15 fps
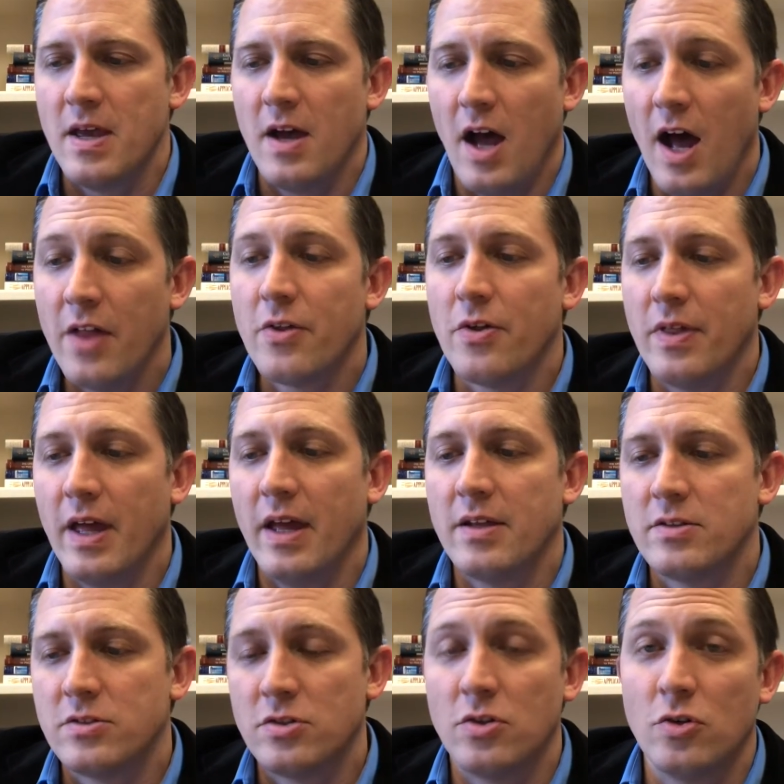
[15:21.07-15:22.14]
other than
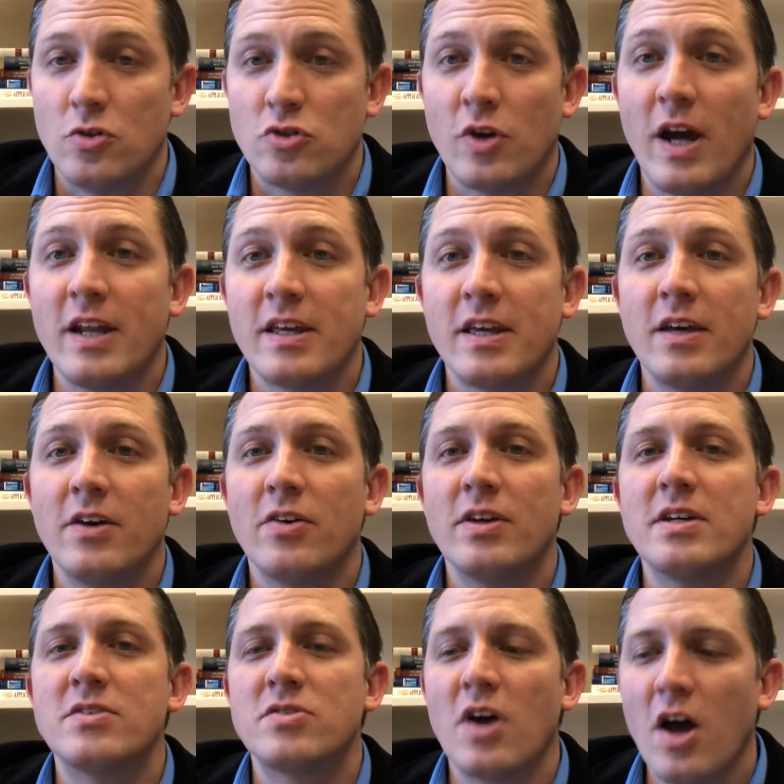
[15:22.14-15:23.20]
to try to kill
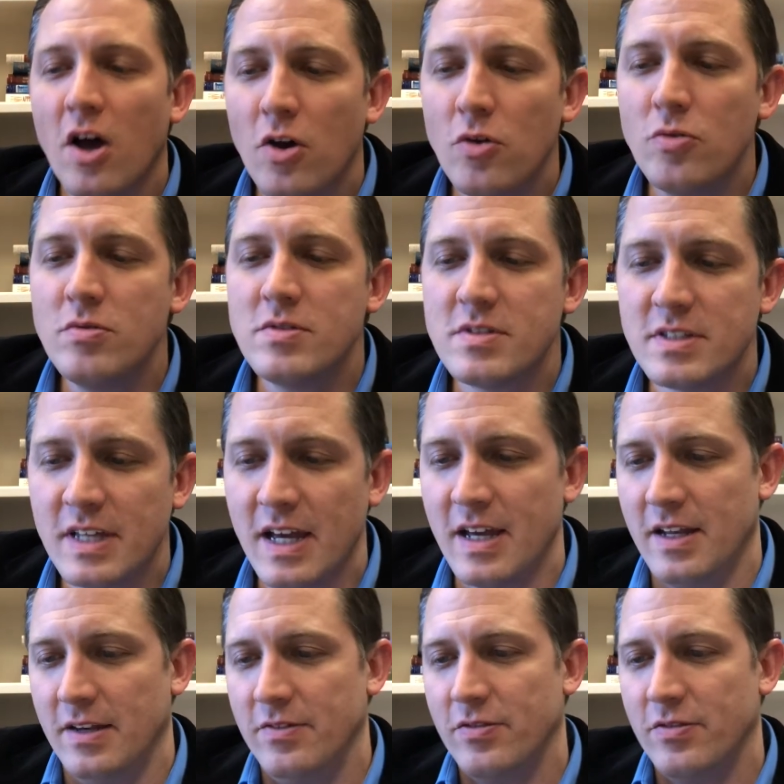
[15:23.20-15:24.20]
his own son.